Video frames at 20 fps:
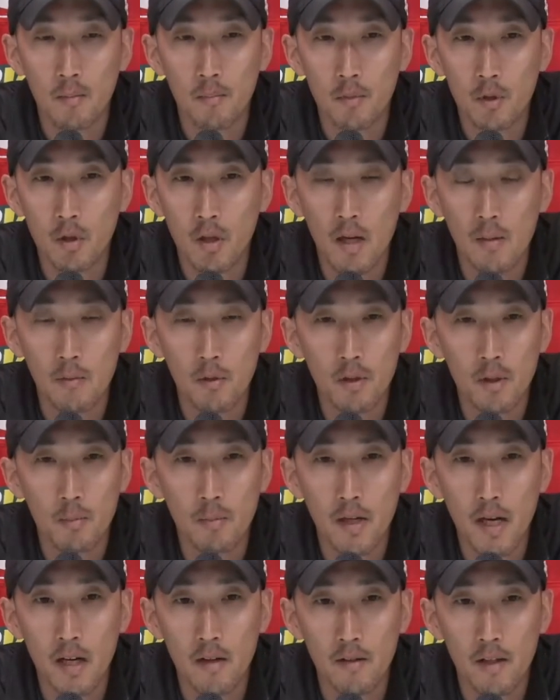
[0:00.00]
So I'm really
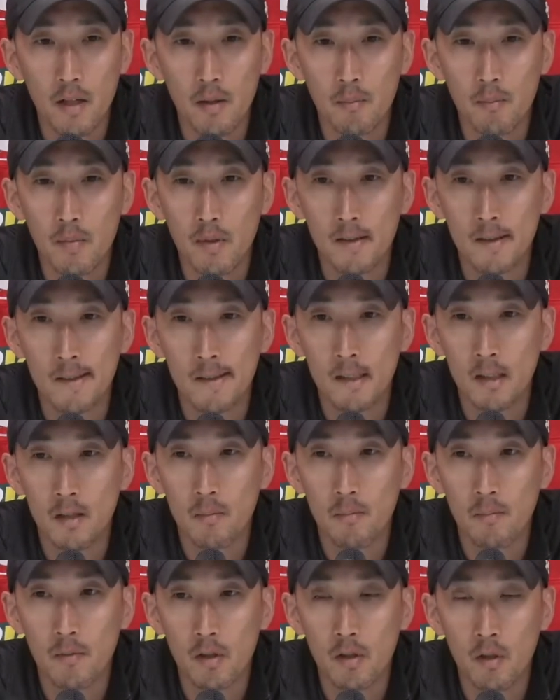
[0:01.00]
proud of
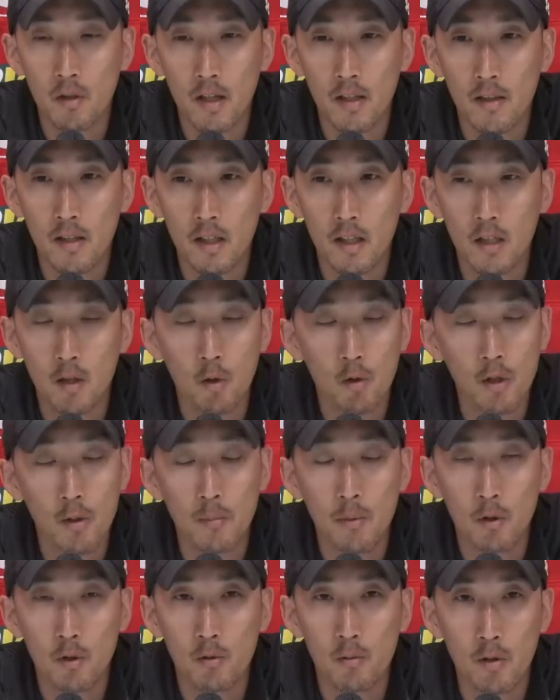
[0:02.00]
them. You know, I think it only
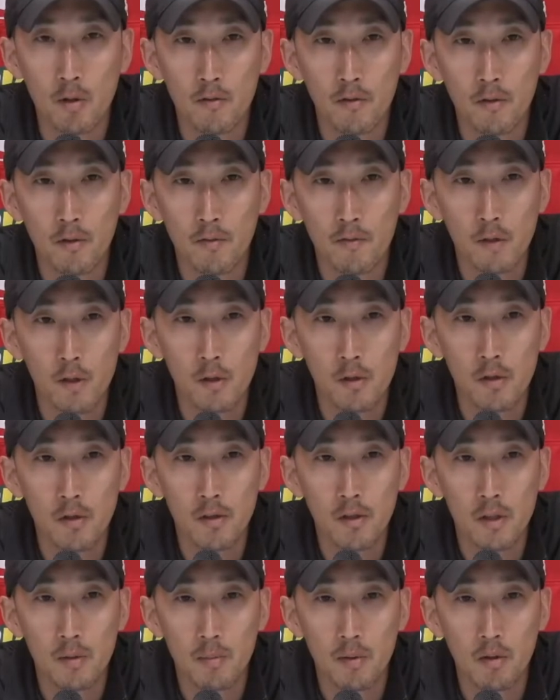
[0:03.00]
bodes well for the future of
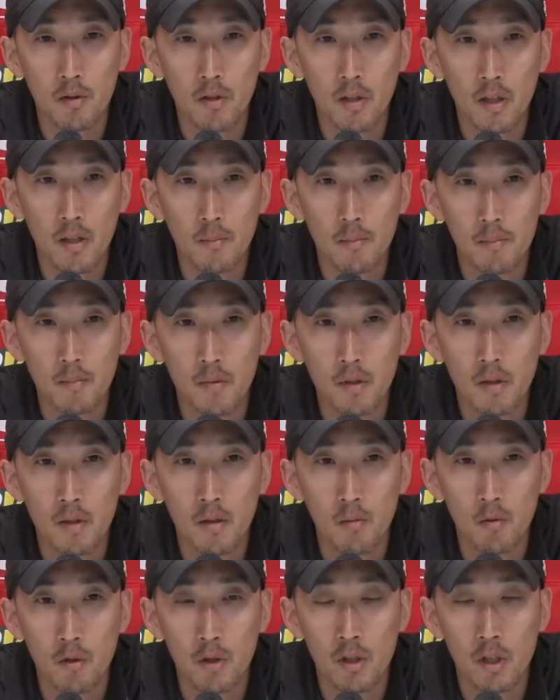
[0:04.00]
this program.
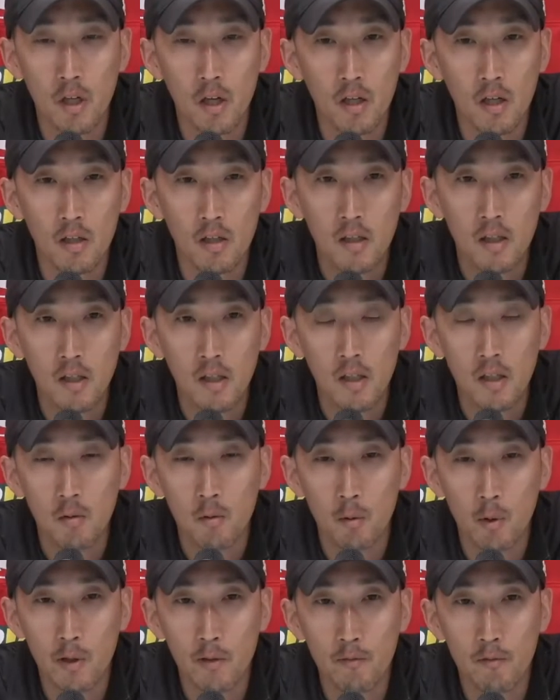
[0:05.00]
We're young.
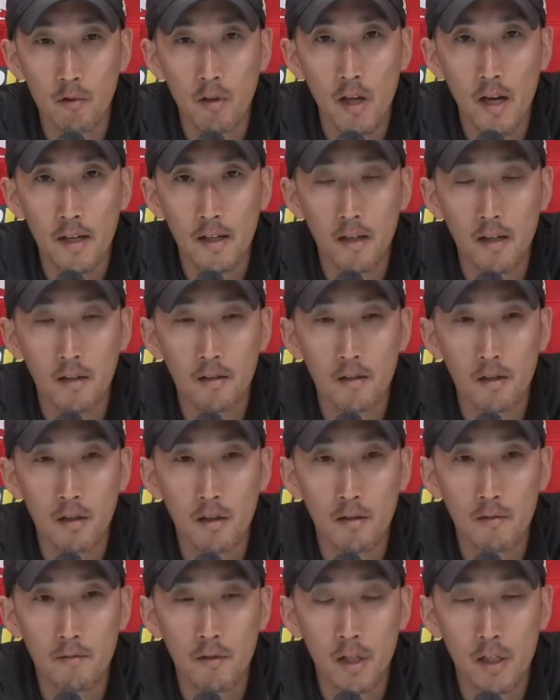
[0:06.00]
We've relied on a ton
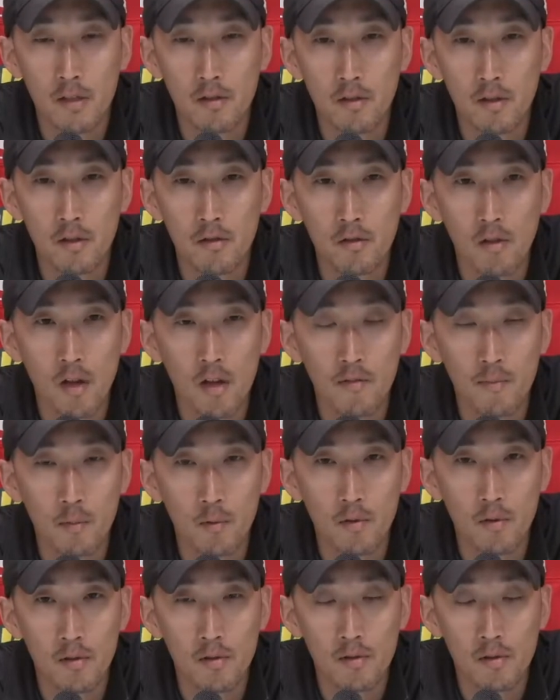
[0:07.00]
of freshmen and
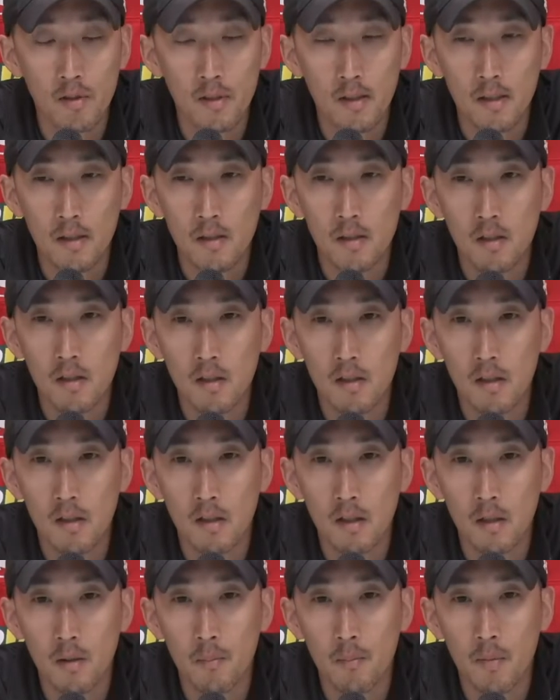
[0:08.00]
sophomores.
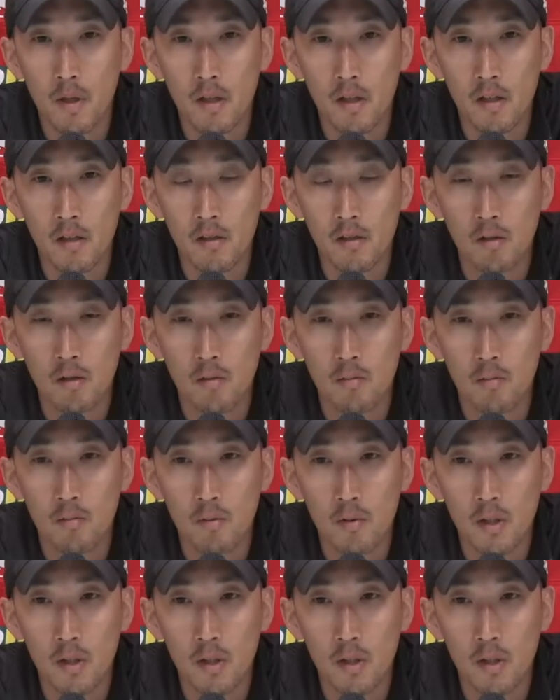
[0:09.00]
And, you know,